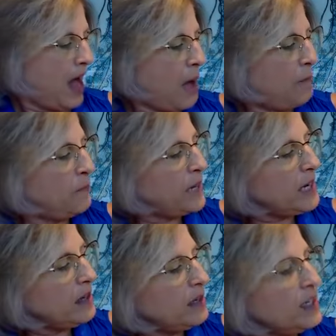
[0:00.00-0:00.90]
A
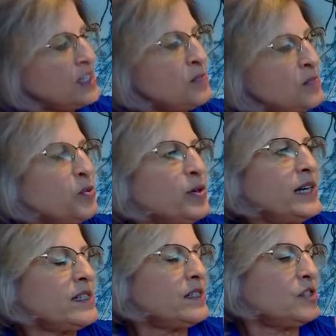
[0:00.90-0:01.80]
beetle is
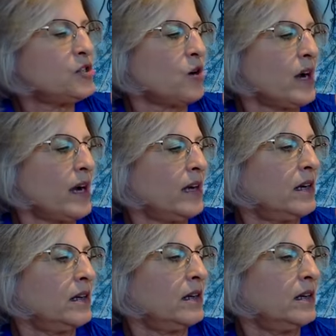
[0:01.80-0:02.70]
prehistoric.
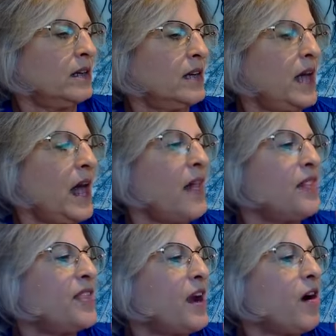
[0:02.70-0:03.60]

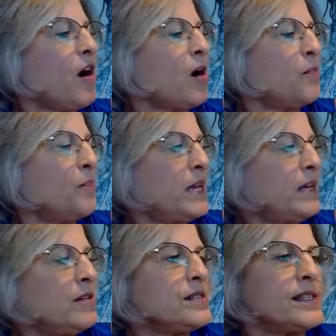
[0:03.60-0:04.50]
There are
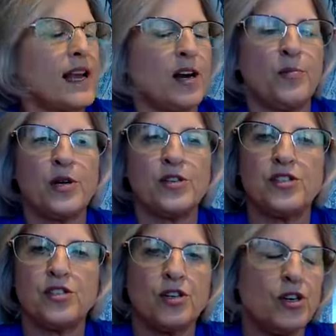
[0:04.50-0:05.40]
beetles that are
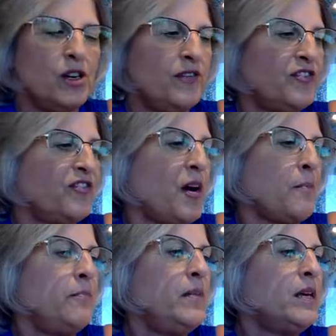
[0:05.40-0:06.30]
preserved
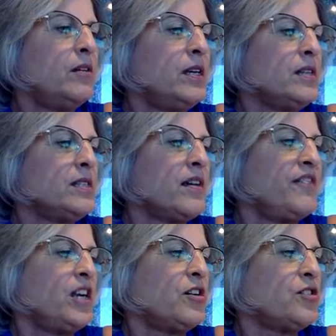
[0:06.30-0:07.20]
from millions
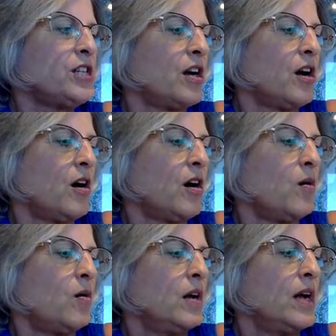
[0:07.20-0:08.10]
of years ago.
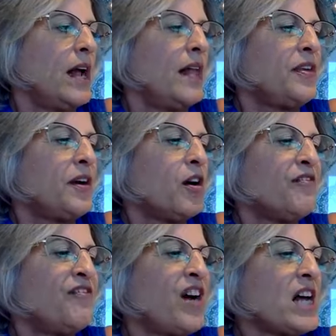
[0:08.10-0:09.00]
There are
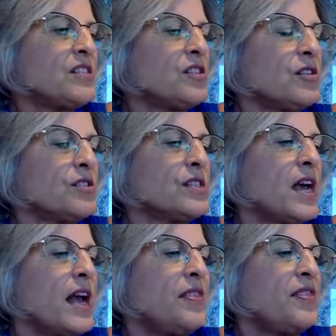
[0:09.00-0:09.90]
fossils
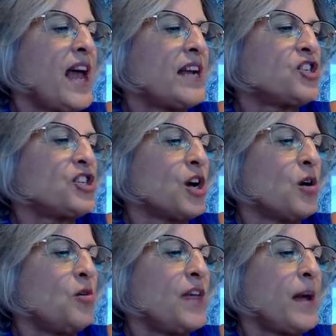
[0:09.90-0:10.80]
that
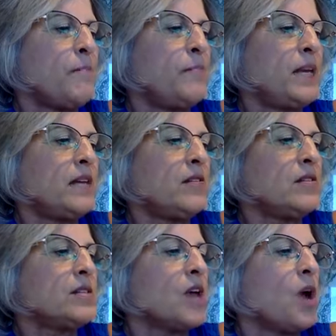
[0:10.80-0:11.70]
show that
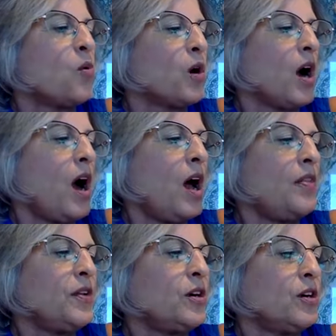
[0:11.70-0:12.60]
beetles were
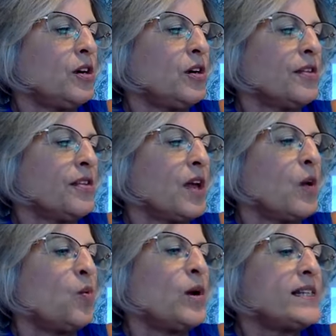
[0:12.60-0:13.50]
on the earth
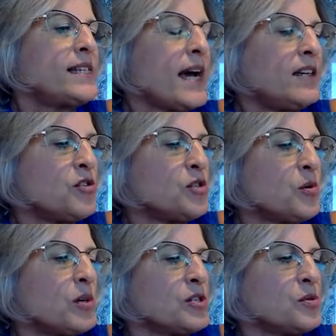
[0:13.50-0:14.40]
when
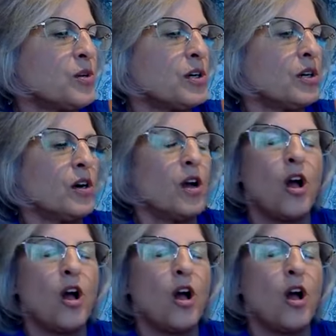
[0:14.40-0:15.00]
dinosaurs were